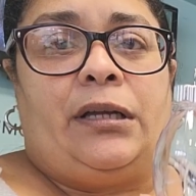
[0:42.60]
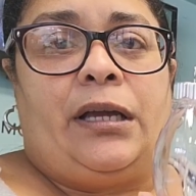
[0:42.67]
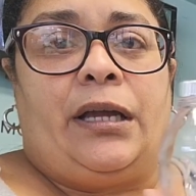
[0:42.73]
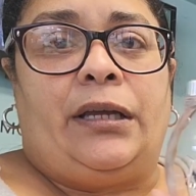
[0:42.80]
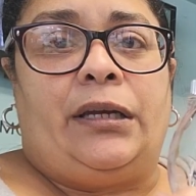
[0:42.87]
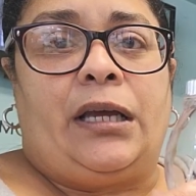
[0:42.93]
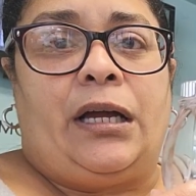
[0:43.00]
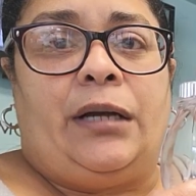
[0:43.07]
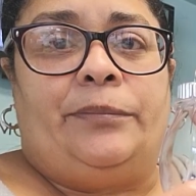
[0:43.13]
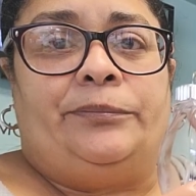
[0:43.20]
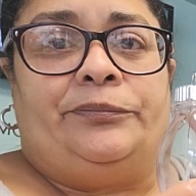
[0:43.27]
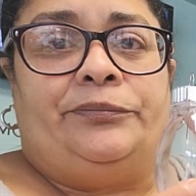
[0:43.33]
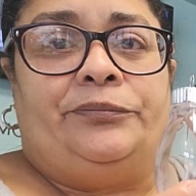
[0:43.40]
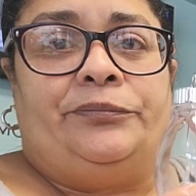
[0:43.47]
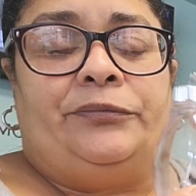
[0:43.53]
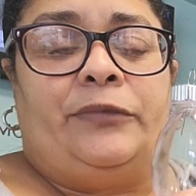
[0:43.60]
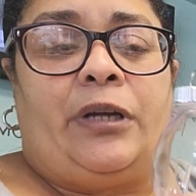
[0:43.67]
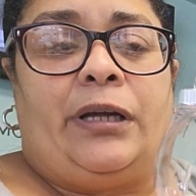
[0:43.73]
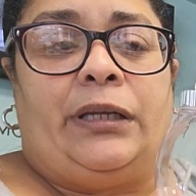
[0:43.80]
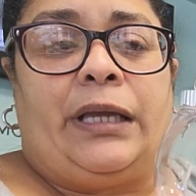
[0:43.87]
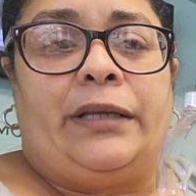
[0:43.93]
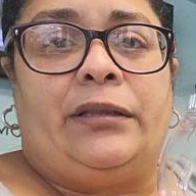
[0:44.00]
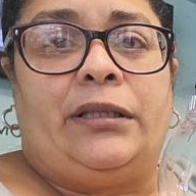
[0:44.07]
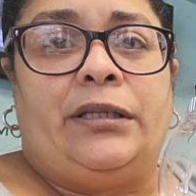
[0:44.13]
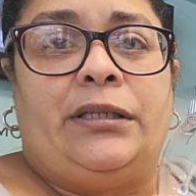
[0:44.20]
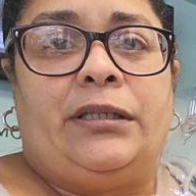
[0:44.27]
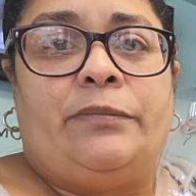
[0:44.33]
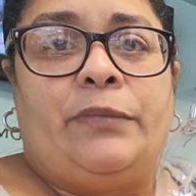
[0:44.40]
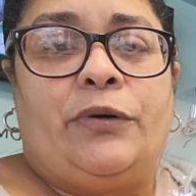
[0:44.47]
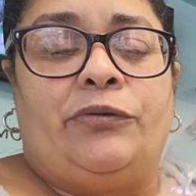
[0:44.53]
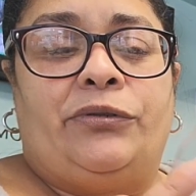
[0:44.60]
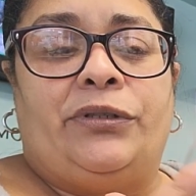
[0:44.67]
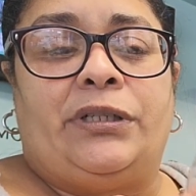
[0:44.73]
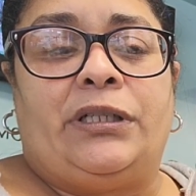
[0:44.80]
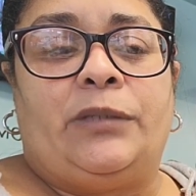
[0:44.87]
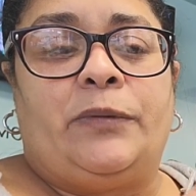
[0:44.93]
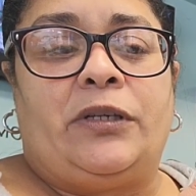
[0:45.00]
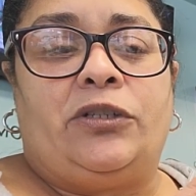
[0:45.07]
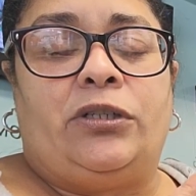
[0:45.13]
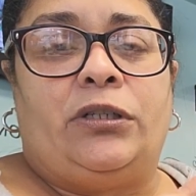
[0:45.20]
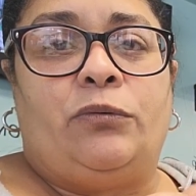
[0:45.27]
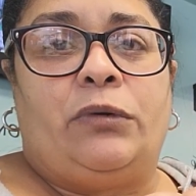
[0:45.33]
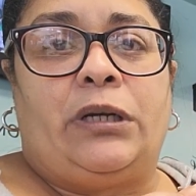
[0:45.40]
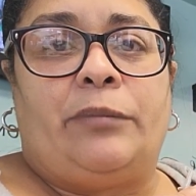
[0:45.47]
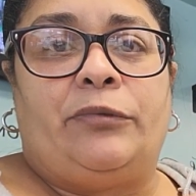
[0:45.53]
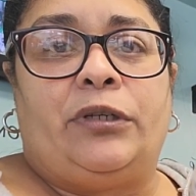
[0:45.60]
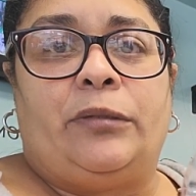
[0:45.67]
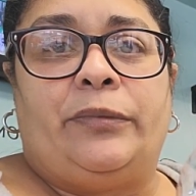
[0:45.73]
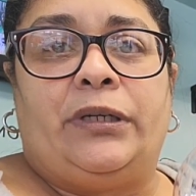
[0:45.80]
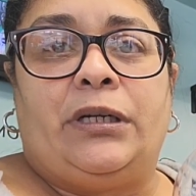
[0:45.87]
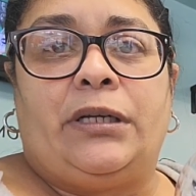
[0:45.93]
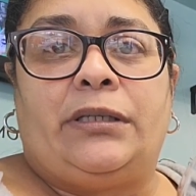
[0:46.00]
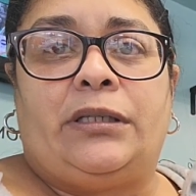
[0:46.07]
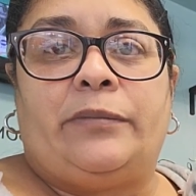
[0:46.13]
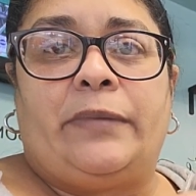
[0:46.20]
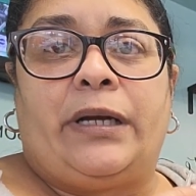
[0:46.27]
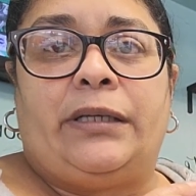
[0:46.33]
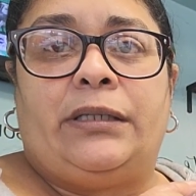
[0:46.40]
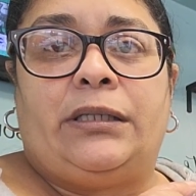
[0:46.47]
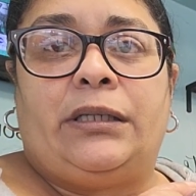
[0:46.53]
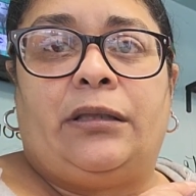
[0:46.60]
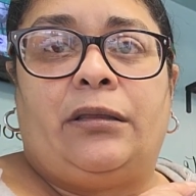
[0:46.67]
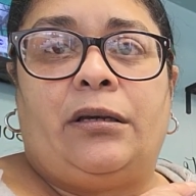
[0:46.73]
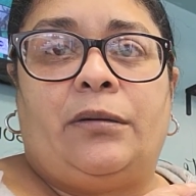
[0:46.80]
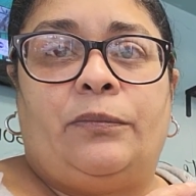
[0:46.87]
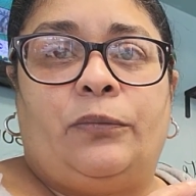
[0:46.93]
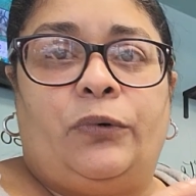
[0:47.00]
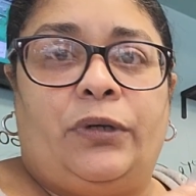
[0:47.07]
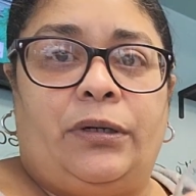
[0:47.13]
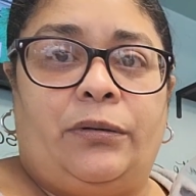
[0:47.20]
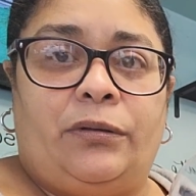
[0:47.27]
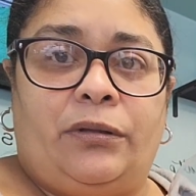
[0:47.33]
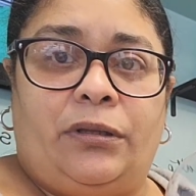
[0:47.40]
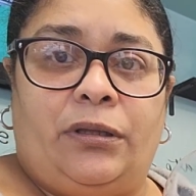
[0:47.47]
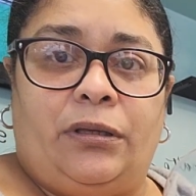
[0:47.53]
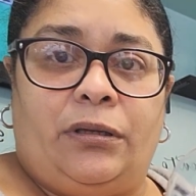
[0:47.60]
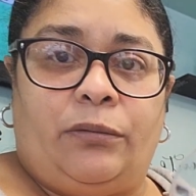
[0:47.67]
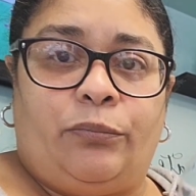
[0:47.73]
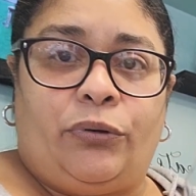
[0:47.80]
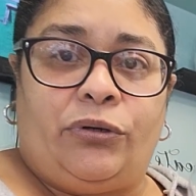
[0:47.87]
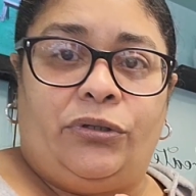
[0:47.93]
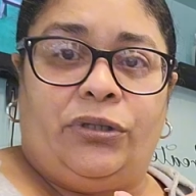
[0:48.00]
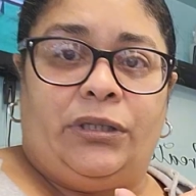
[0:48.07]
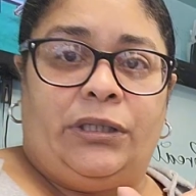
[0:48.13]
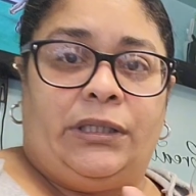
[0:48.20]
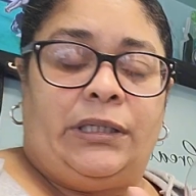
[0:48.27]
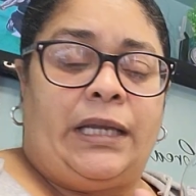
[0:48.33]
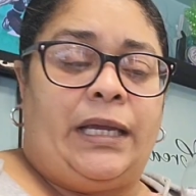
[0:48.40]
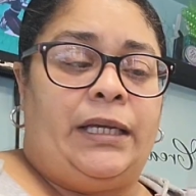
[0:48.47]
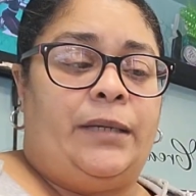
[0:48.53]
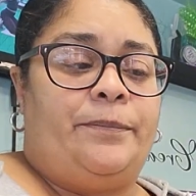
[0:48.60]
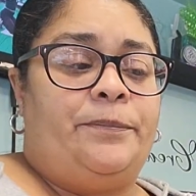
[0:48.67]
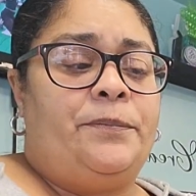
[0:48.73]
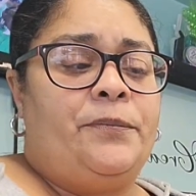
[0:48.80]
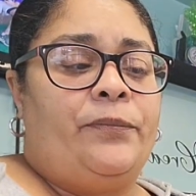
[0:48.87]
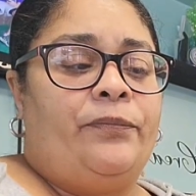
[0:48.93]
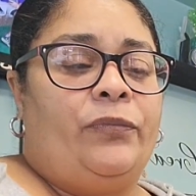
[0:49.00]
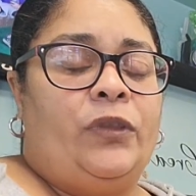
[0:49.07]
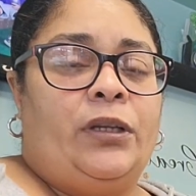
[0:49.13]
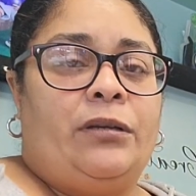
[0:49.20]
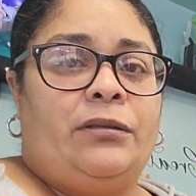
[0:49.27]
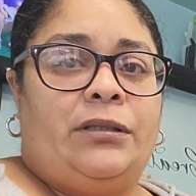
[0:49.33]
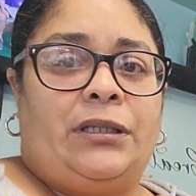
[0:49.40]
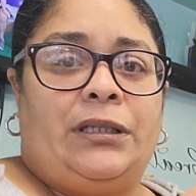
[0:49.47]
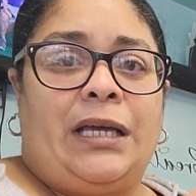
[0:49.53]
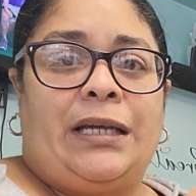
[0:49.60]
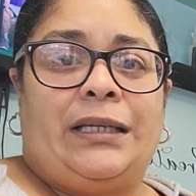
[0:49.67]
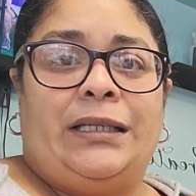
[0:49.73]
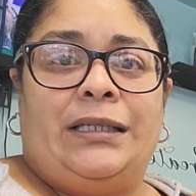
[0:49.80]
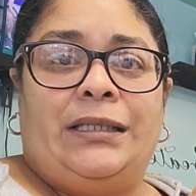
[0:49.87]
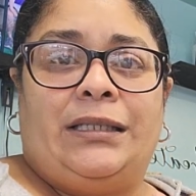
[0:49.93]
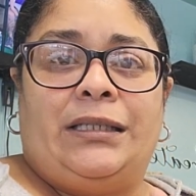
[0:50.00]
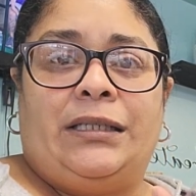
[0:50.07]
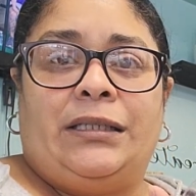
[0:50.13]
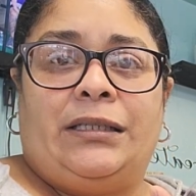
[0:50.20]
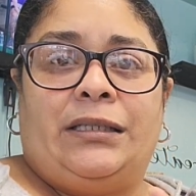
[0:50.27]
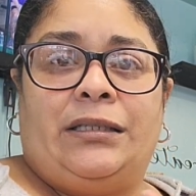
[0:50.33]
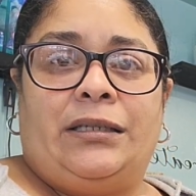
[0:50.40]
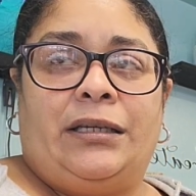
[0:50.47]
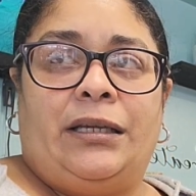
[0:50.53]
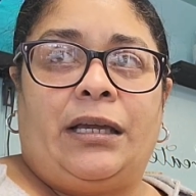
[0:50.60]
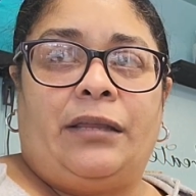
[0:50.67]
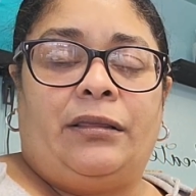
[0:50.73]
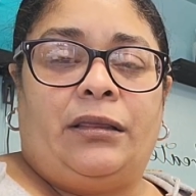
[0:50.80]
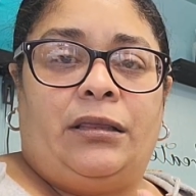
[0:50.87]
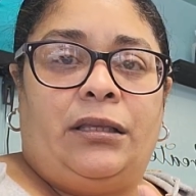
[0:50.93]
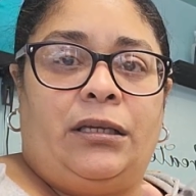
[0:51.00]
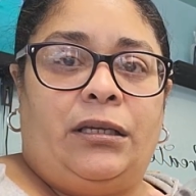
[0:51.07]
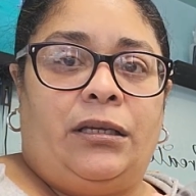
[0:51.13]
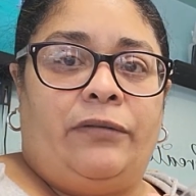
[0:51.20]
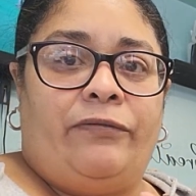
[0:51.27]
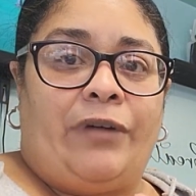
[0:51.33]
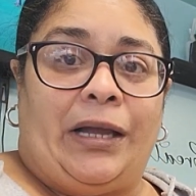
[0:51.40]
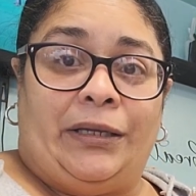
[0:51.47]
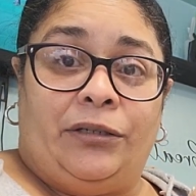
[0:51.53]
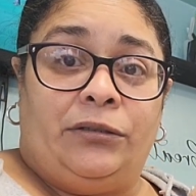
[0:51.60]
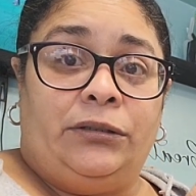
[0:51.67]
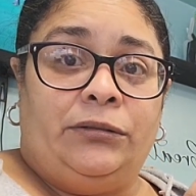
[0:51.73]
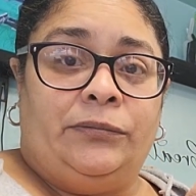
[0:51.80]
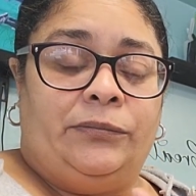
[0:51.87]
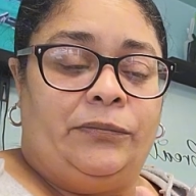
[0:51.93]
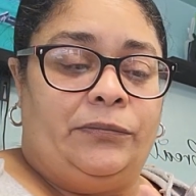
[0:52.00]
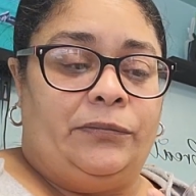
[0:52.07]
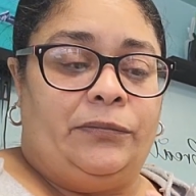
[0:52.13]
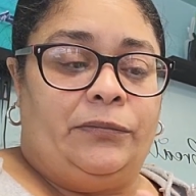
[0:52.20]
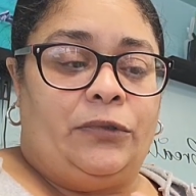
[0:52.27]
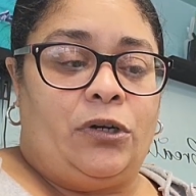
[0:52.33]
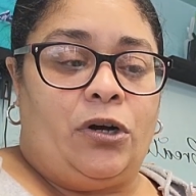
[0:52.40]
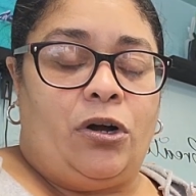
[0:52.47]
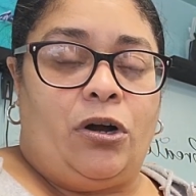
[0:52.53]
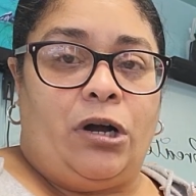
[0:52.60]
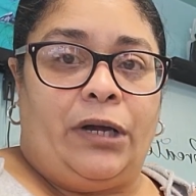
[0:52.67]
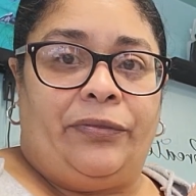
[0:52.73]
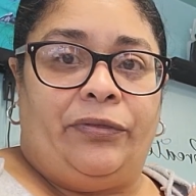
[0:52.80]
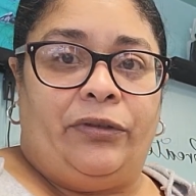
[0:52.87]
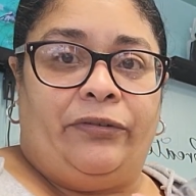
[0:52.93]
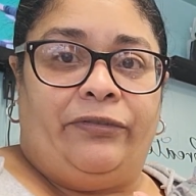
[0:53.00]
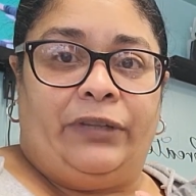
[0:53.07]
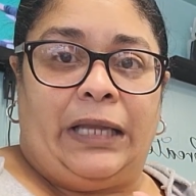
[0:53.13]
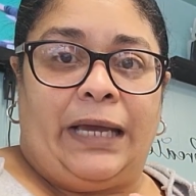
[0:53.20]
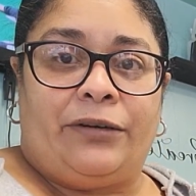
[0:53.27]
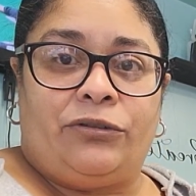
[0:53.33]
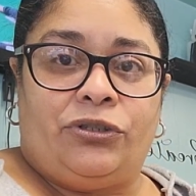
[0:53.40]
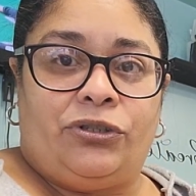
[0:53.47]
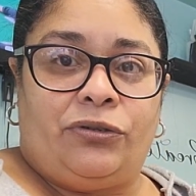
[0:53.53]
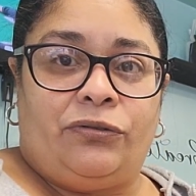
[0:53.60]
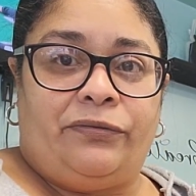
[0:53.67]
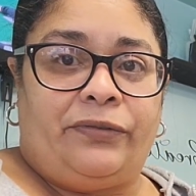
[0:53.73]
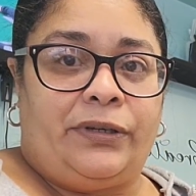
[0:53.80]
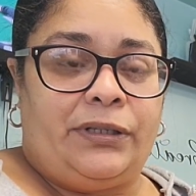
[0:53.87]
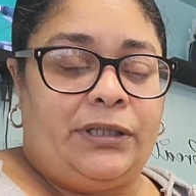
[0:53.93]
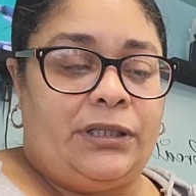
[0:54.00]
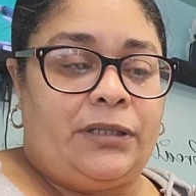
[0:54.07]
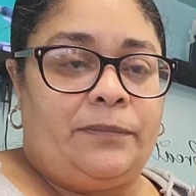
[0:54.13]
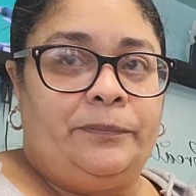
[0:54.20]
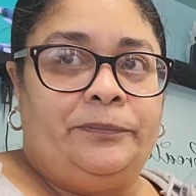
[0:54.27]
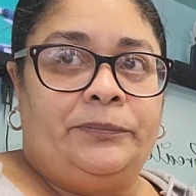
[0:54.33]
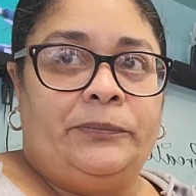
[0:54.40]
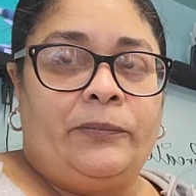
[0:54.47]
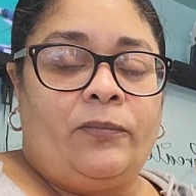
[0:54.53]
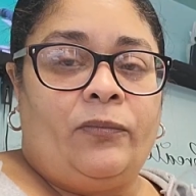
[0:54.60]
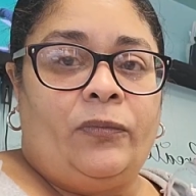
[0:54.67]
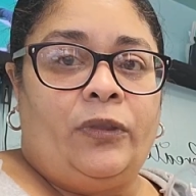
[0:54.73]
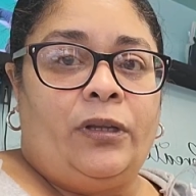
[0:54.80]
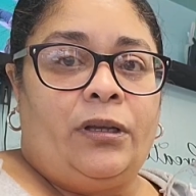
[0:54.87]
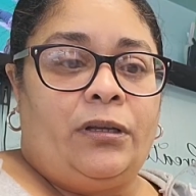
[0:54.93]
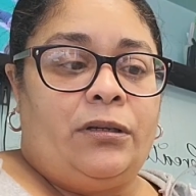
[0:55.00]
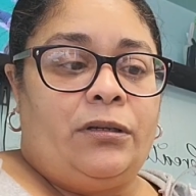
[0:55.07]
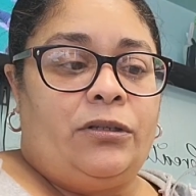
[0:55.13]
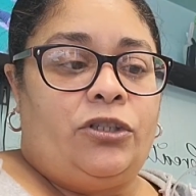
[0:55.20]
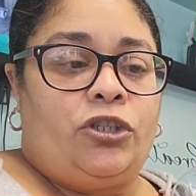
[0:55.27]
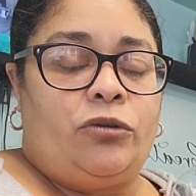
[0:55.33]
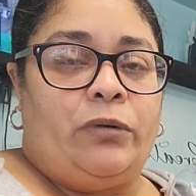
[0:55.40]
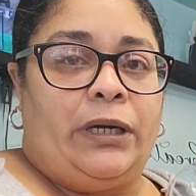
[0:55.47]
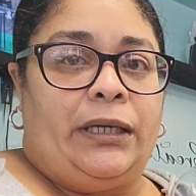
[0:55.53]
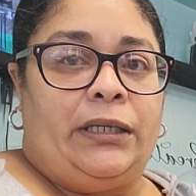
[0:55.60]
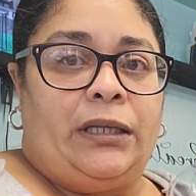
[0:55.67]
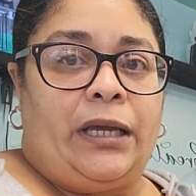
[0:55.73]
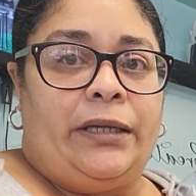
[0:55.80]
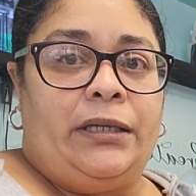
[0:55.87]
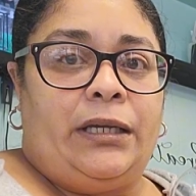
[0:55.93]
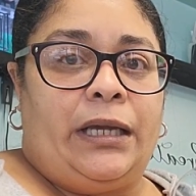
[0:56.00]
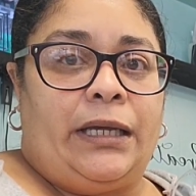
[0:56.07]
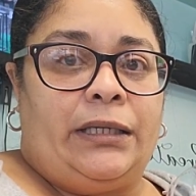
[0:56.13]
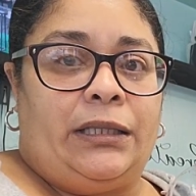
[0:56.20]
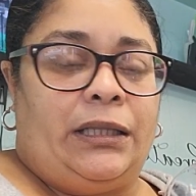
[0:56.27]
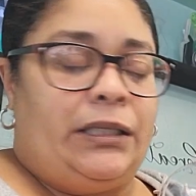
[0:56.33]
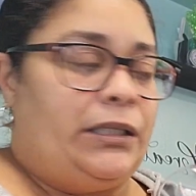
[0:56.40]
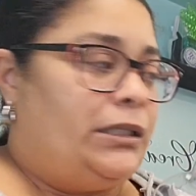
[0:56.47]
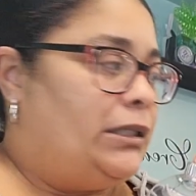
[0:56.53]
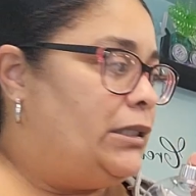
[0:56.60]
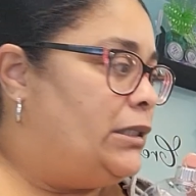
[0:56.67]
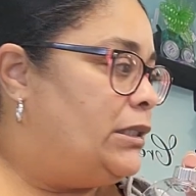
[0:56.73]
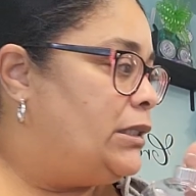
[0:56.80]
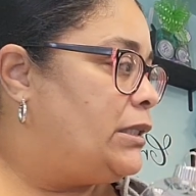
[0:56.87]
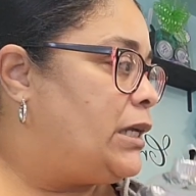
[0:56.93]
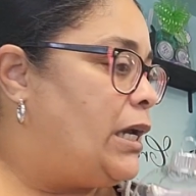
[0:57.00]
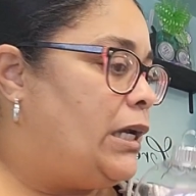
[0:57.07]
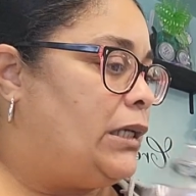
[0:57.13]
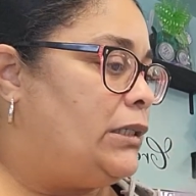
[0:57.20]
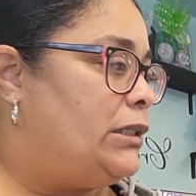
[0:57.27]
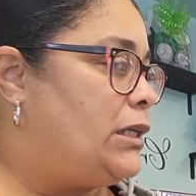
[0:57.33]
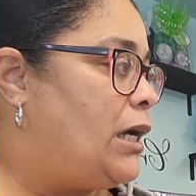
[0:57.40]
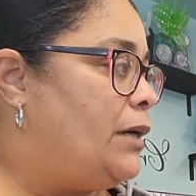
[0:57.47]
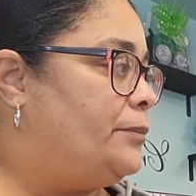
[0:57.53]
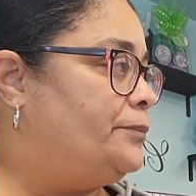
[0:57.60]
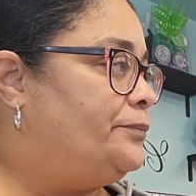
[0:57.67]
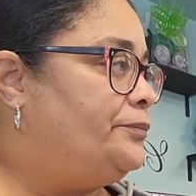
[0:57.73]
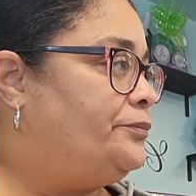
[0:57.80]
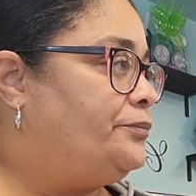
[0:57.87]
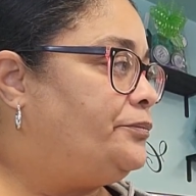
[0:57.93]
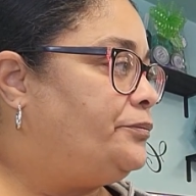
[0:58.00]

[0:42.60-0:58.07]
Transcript: And I like these most, especially when I'm going to be customizing them with the person's name. It's a lot easier to get the vinyl on the flatter surface. So I like getting these, and